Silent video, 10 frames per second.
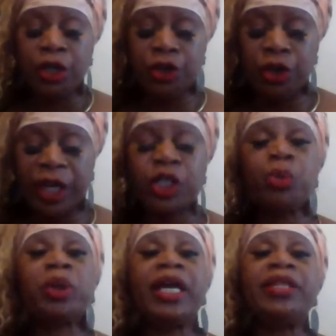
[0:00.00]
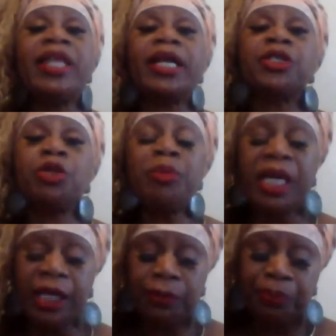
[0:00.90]
to explain that to
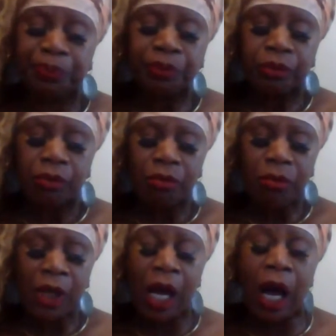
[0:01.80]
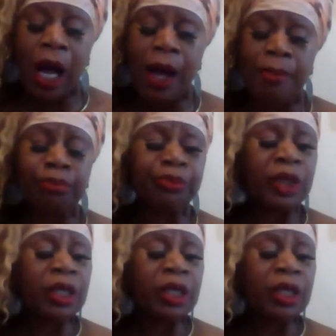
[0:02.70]
me. I'm